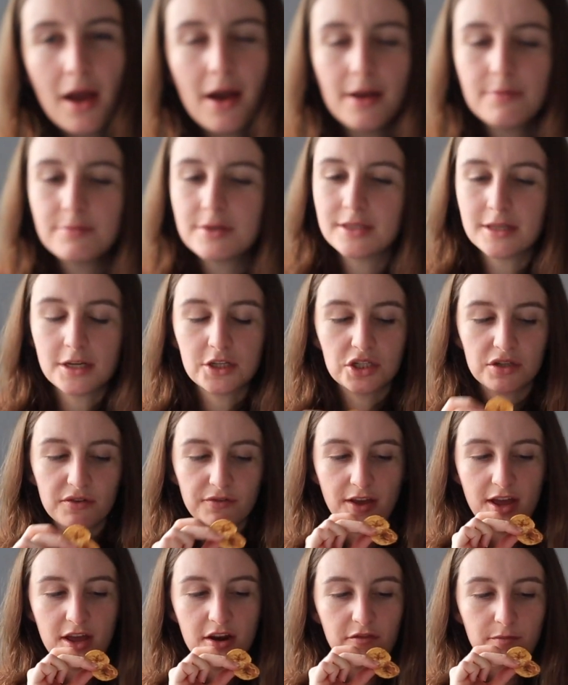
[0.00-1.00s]
I am such a
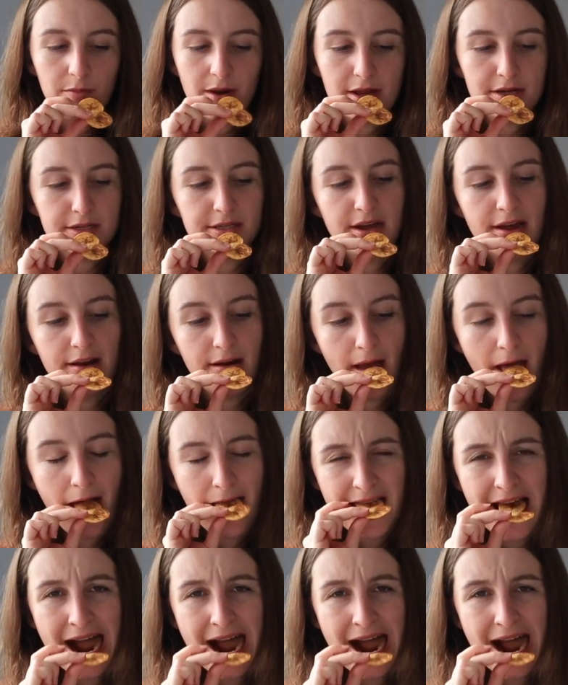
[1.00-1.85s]
fan of plantain.